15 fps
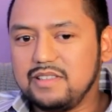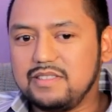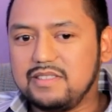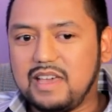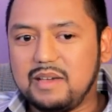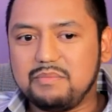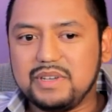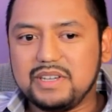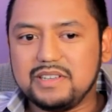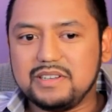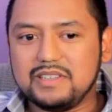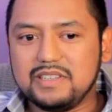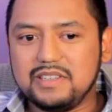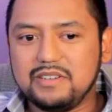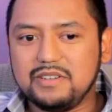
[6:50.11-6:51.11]
that big a
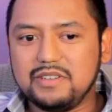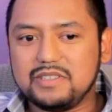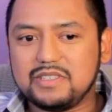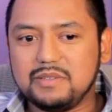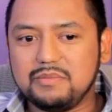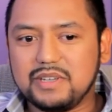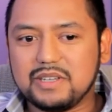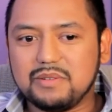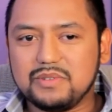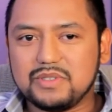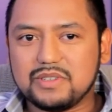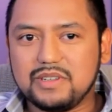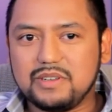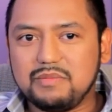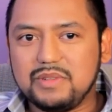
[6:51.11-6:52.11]
deal. It seemed like it
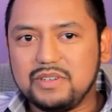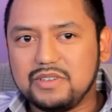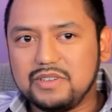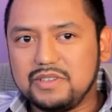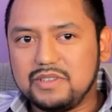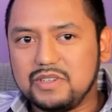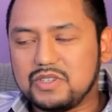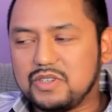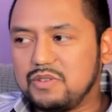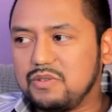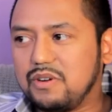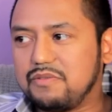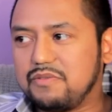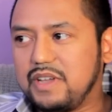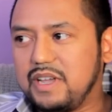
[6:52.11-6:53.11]
was going to be a good addition to
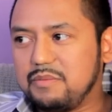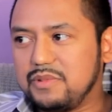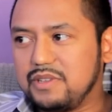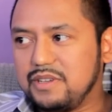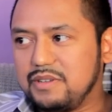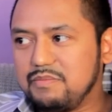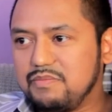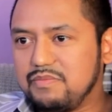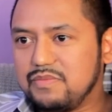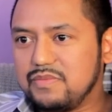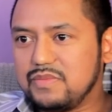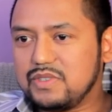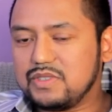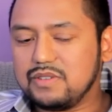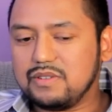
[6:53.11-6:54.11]
our family.
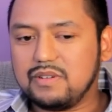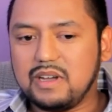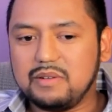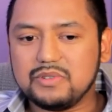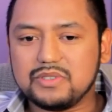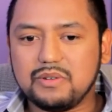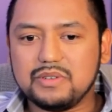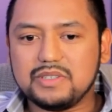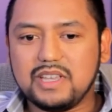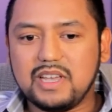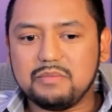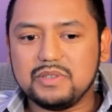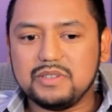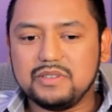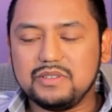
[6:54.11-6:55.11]
So I was always
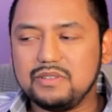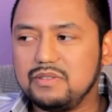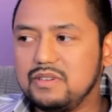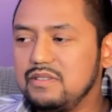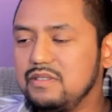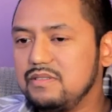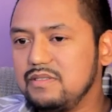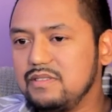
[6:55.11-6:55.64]
happy to do it,